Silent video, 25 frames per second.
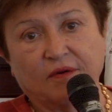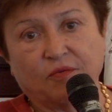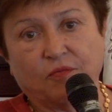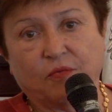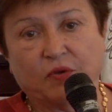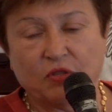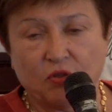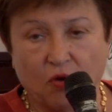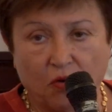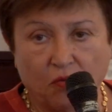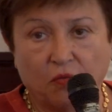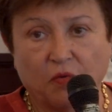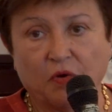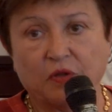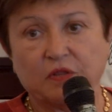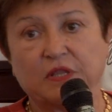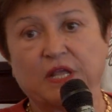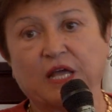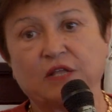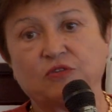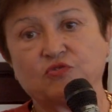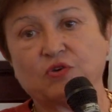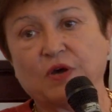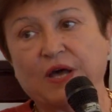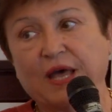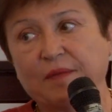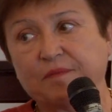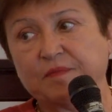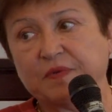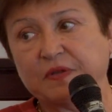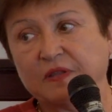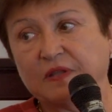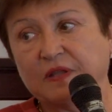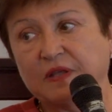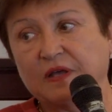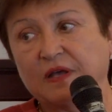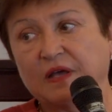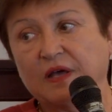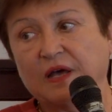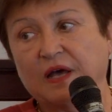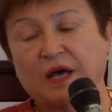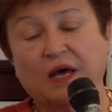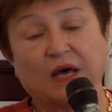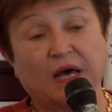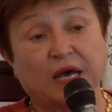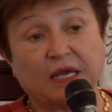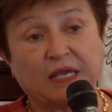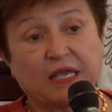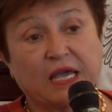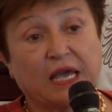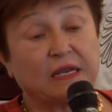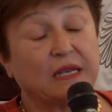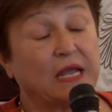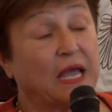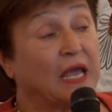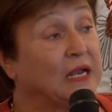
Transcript: We don't want that to happen again.